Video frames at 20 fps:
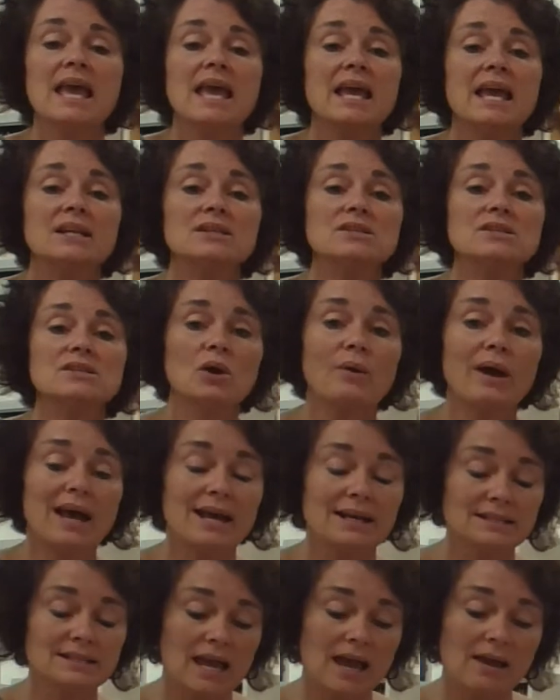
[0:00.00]
And so
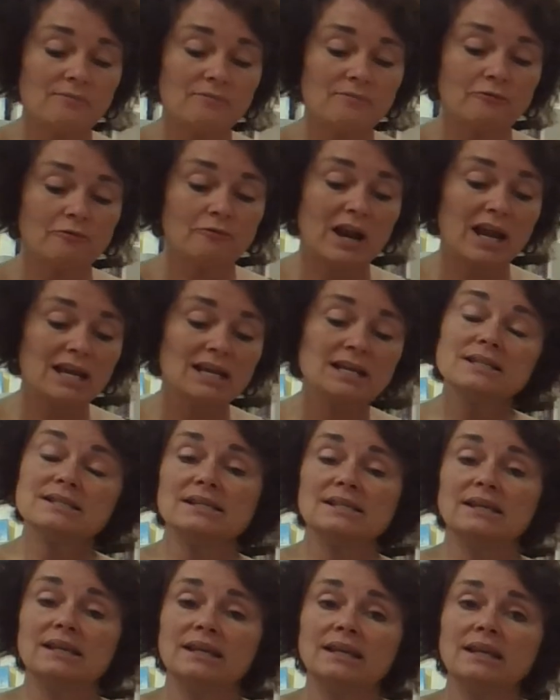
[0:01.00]
as I'm
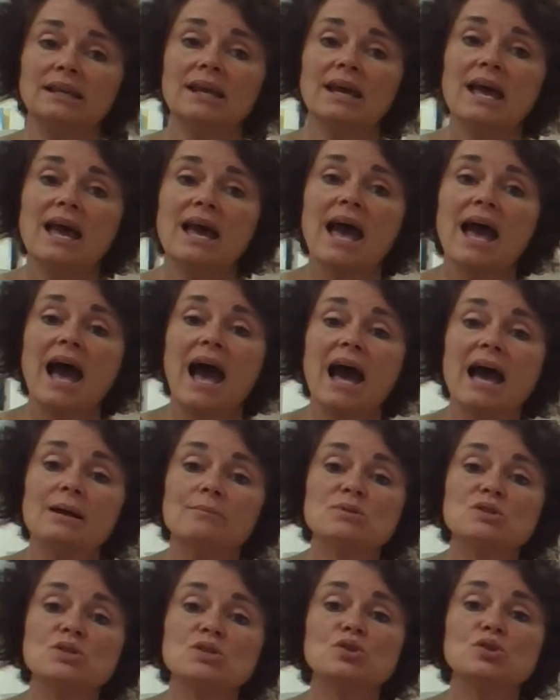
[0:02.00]
phrasing, I'm
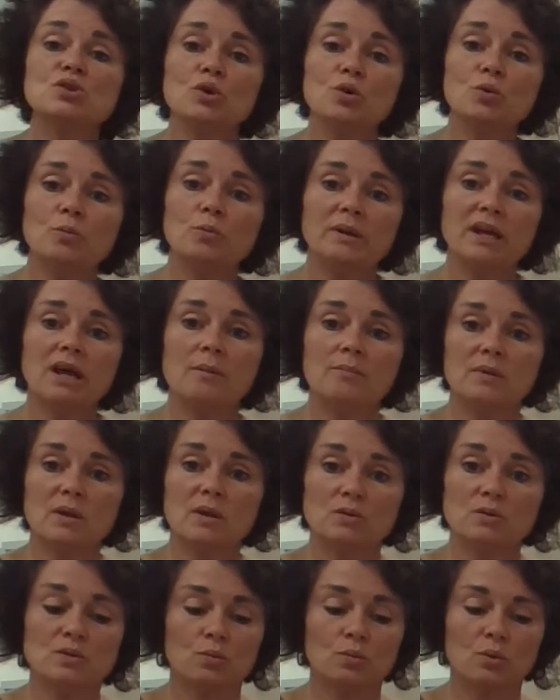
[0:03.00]
scooping up
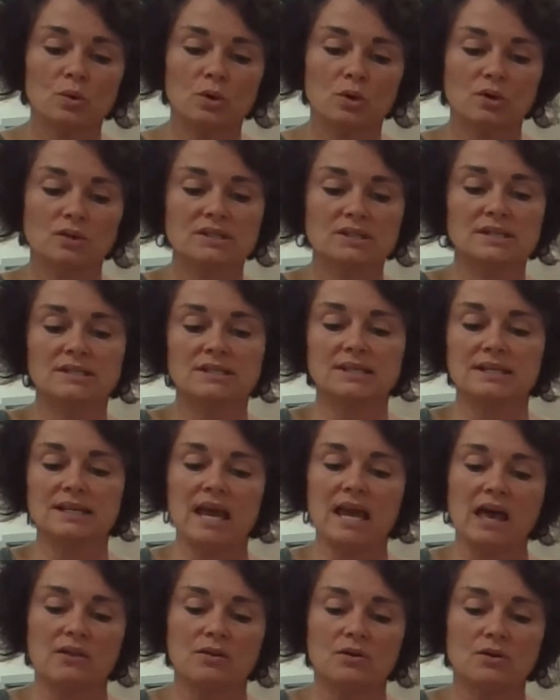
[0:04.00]
those words
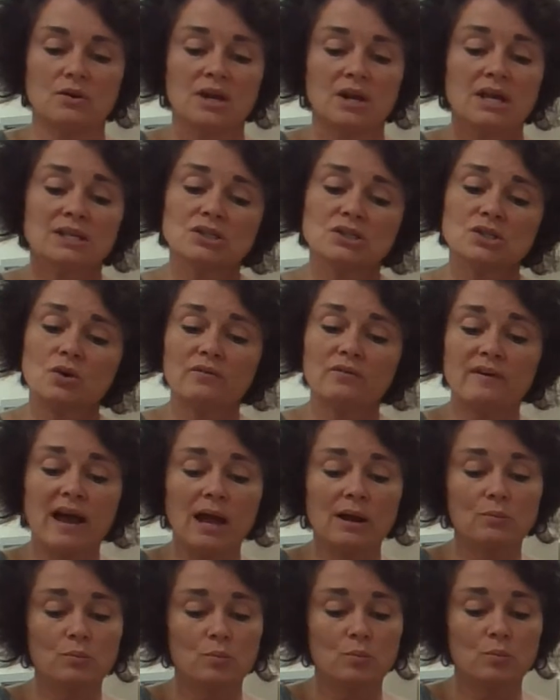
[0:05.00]
together. So if
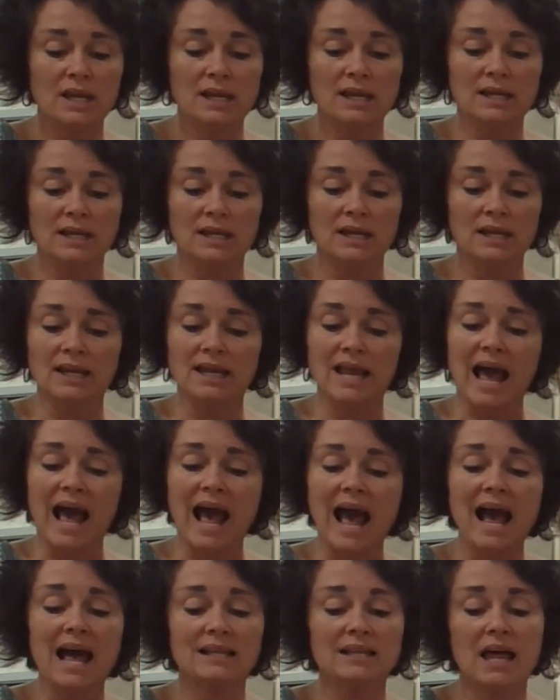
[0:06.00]
I'm reading,
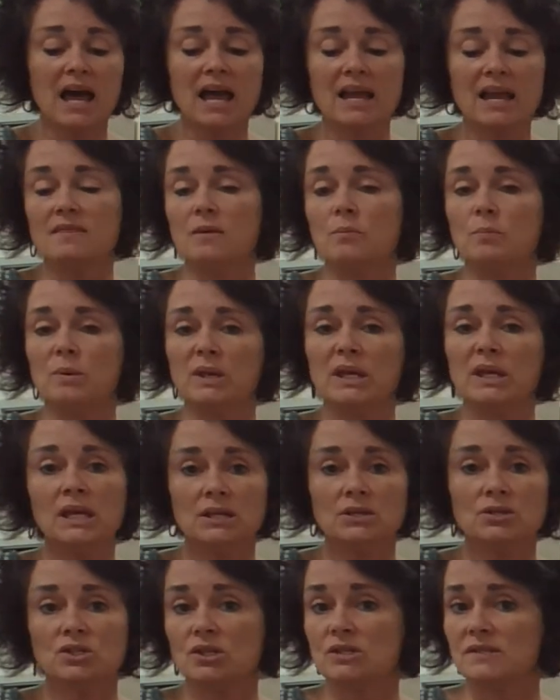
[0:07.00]
I like the
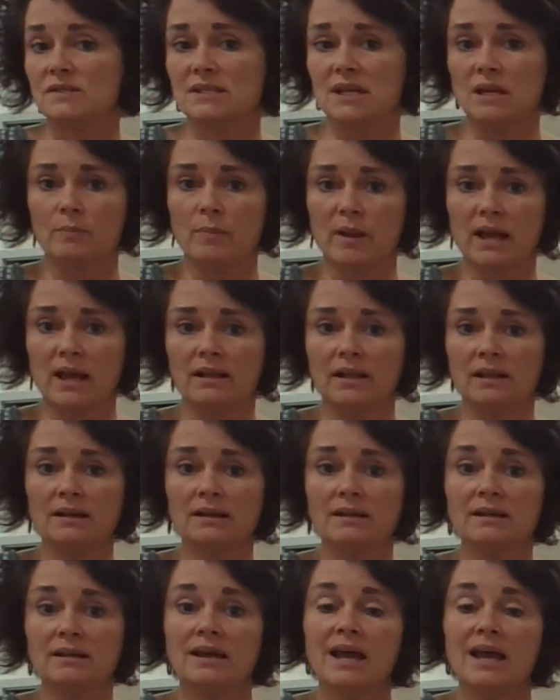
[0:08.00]
beach, said
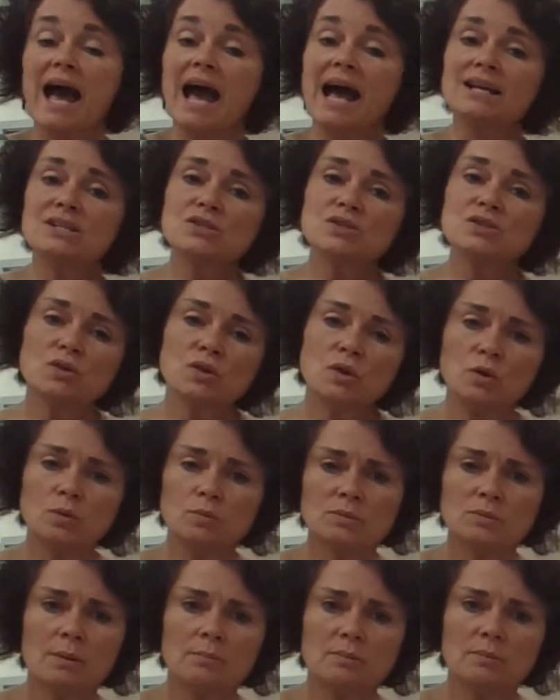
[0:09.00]
Bella, I scooped
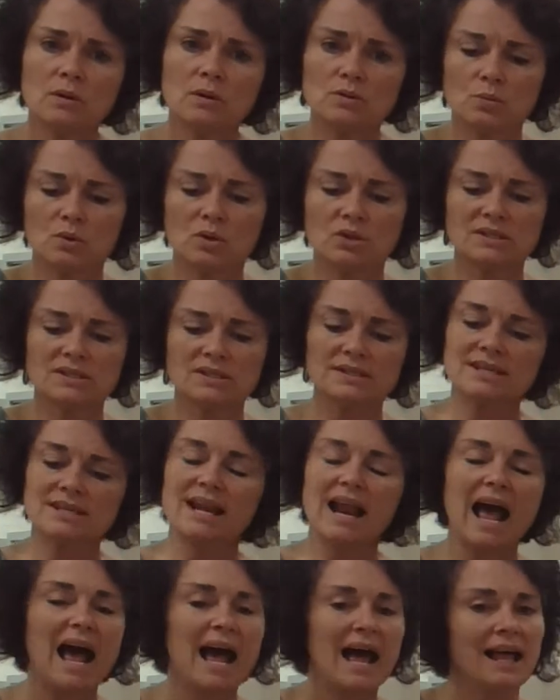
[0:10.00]
up those words and said,
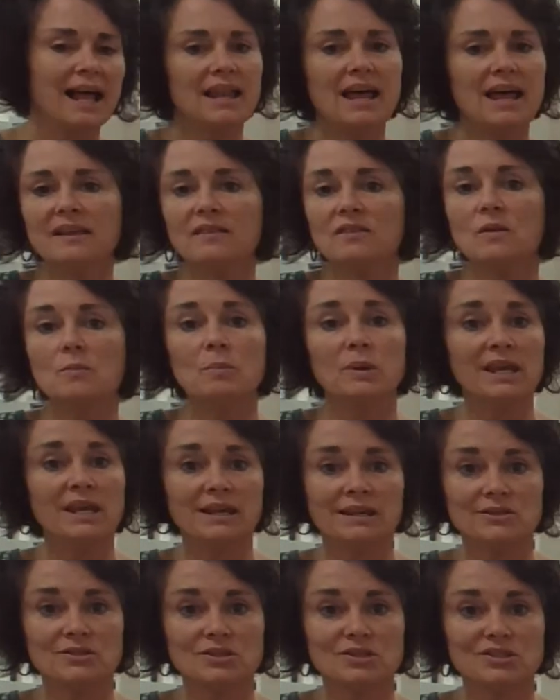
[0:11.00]
I like the
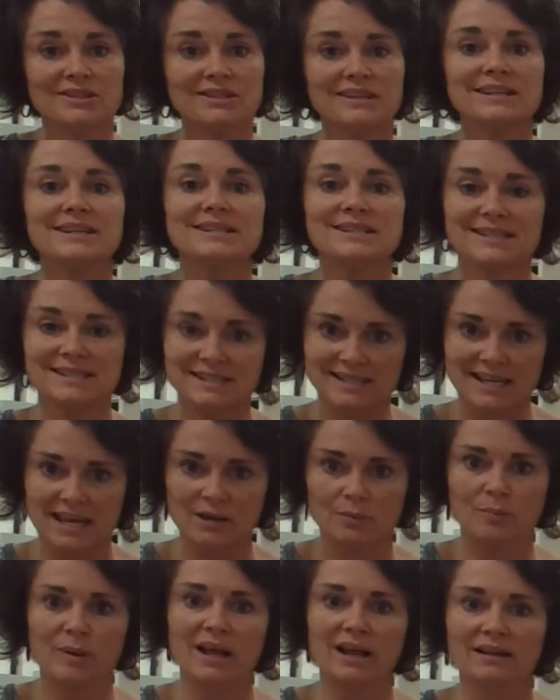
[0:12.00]
beach,
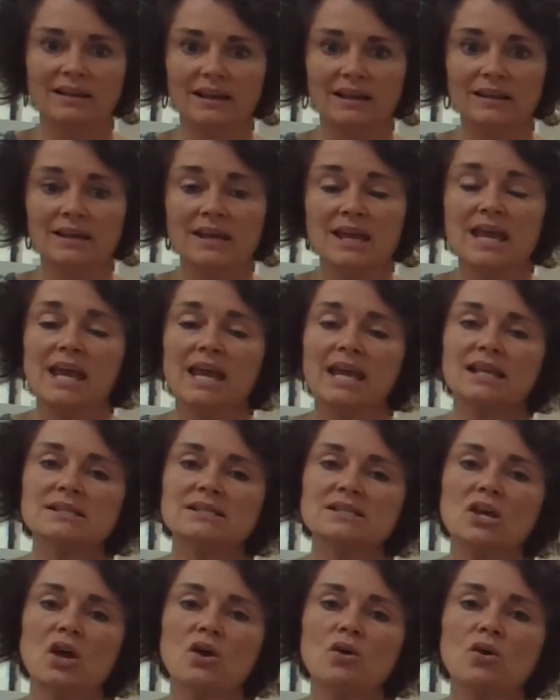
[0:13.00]
said Bella. And
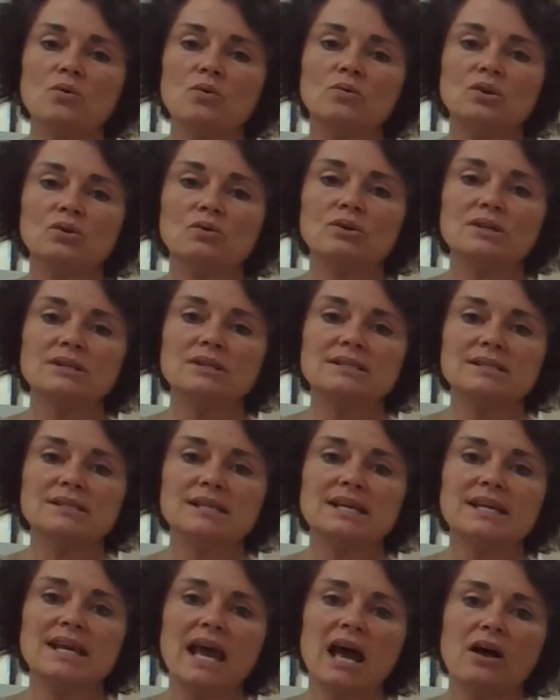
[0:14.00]
so you can
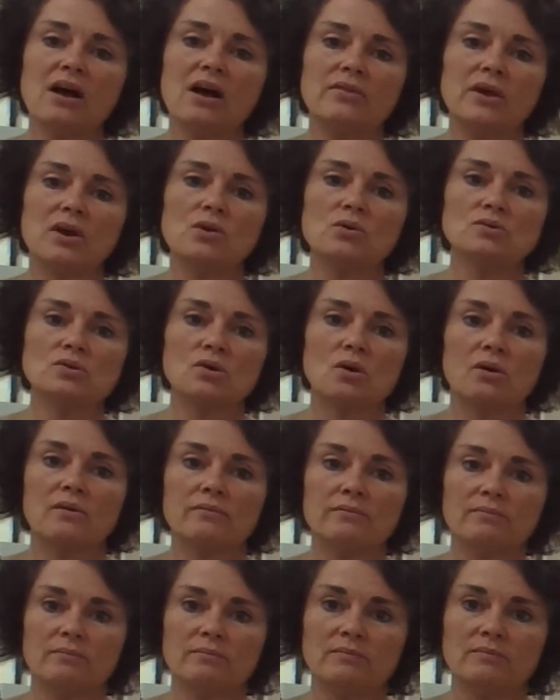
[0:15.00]
see how
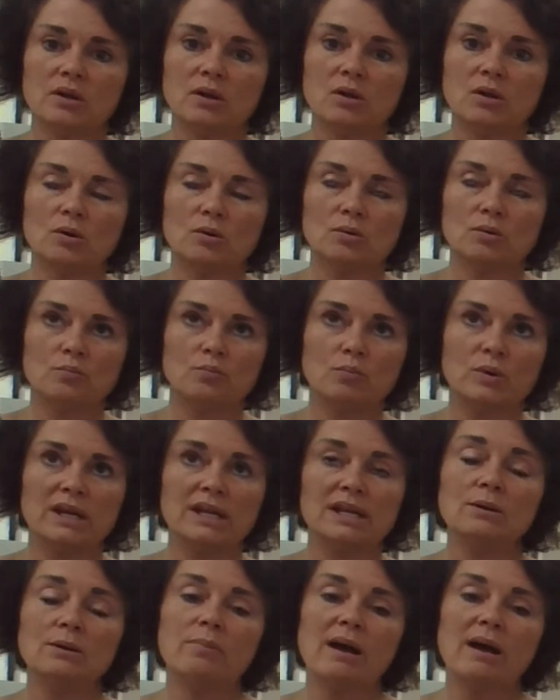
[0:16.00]
they're
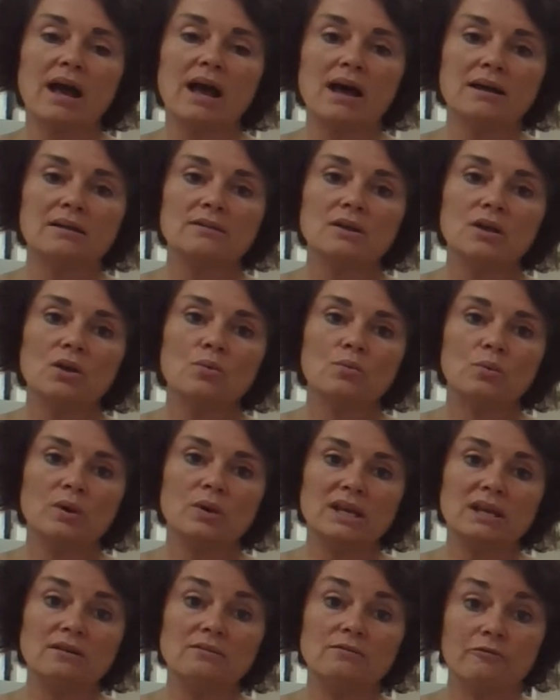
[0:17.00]
reading by
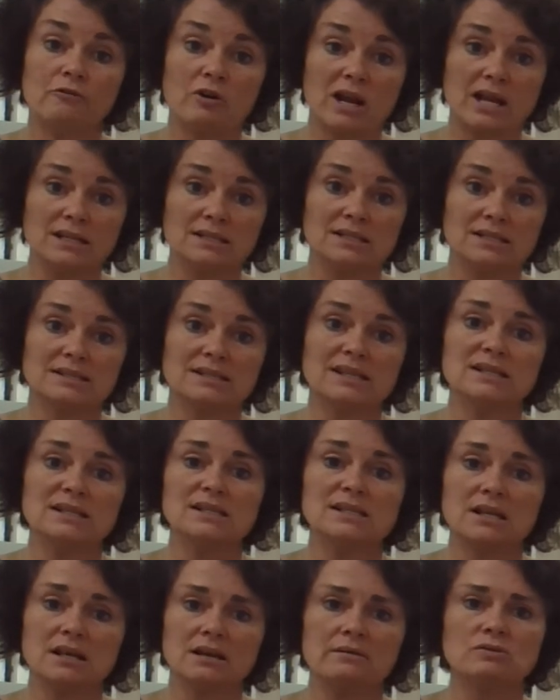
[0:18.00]
reading phrases
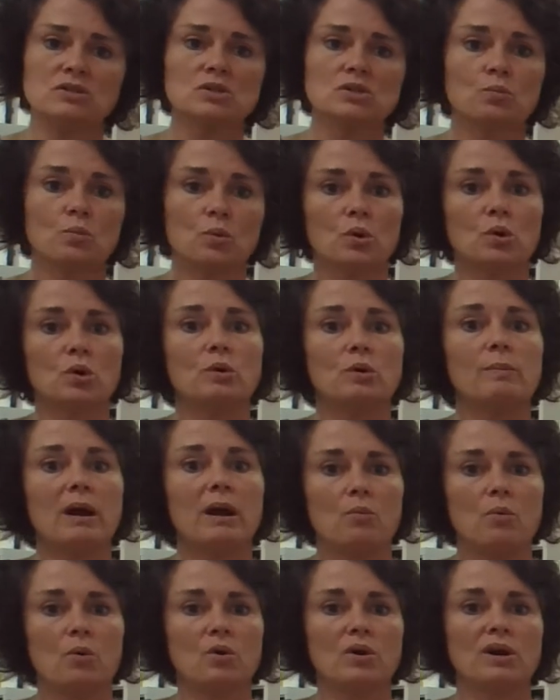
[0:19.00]
instead of just word by
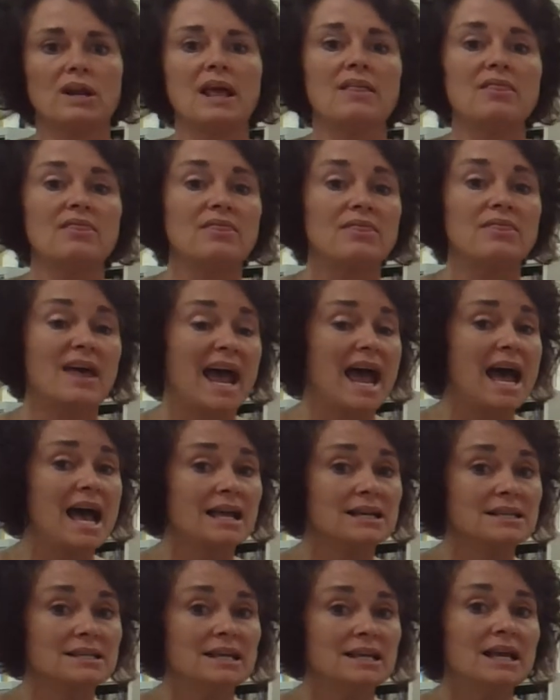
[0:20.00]
word. And
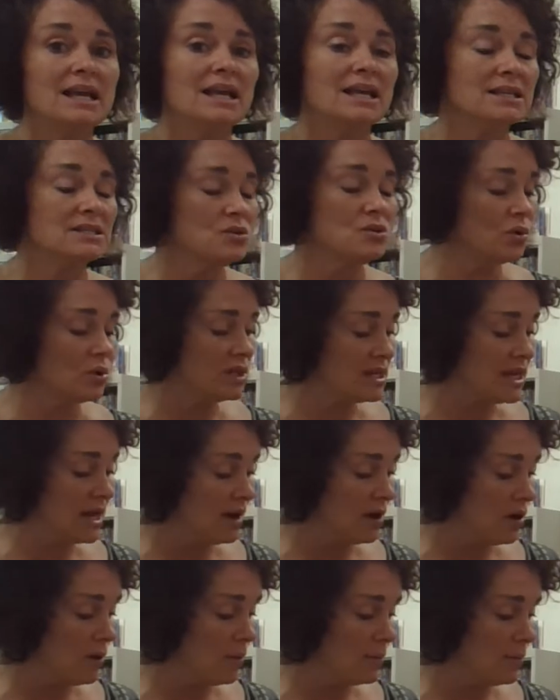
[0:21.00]
that is going to
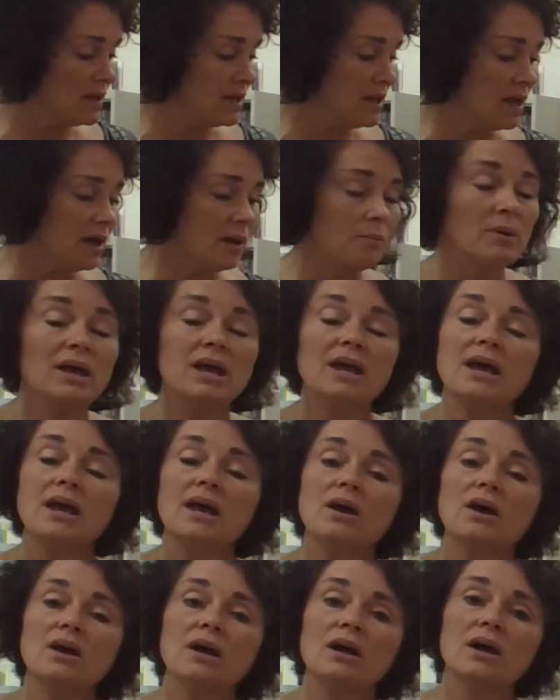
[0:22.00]
help them
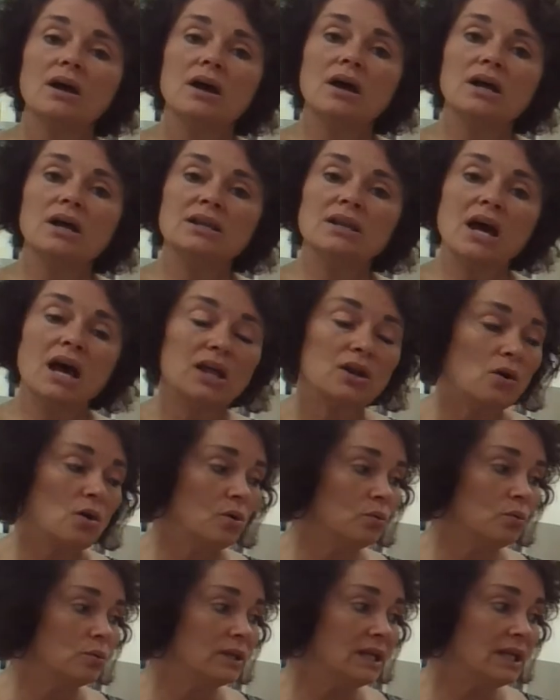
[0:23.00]
not
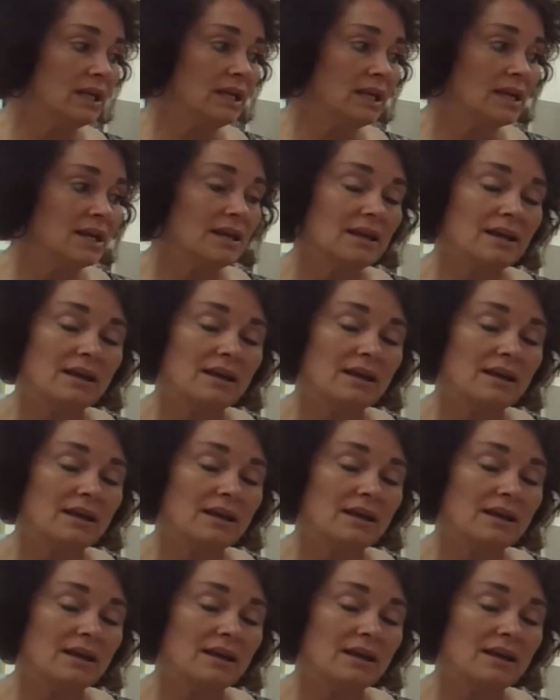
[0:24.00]
only